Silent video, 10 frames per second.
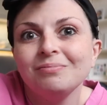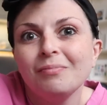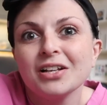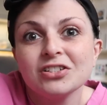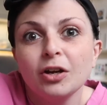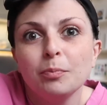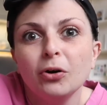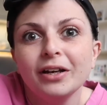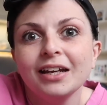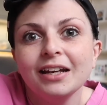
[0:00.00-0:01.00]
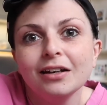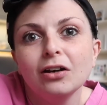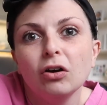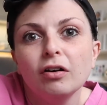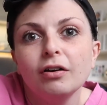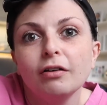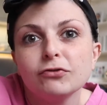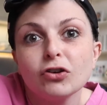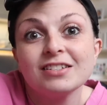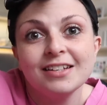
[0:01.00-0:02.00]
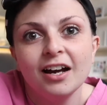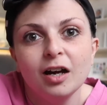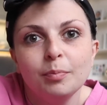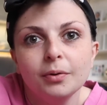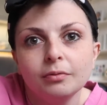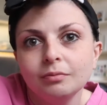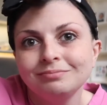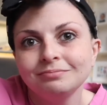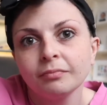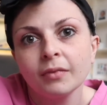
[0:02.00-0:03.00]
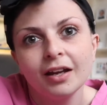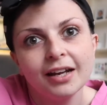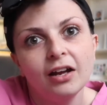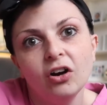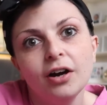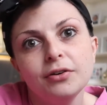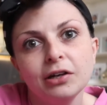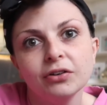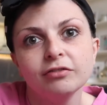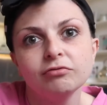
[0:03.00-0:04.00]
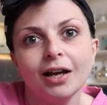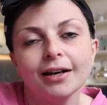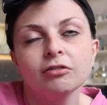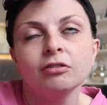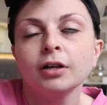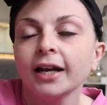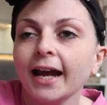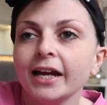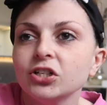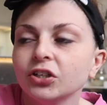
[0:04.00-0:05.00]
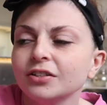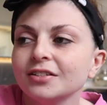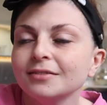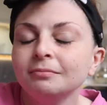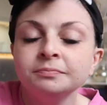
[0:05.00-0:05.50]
there's no point in a lot of dressing up, only on like occasions.